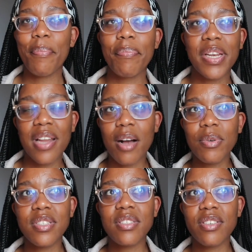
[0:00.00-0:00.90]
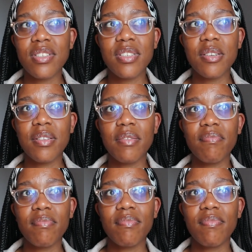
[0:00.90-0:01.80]
But now it's just
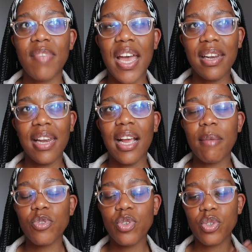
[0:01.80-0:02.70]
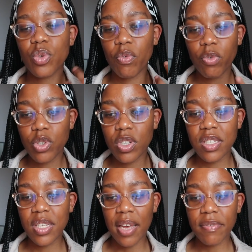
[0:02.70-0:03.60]
that, like, I'm just so fortunate
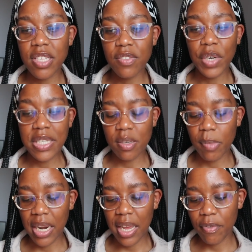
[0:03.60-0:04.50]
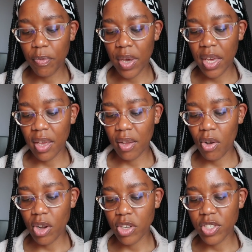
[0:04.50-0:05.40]
to have these friends in my life where
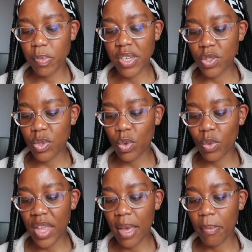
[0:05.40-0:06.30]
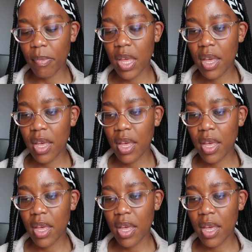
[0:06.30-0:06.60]
God just speaks through them.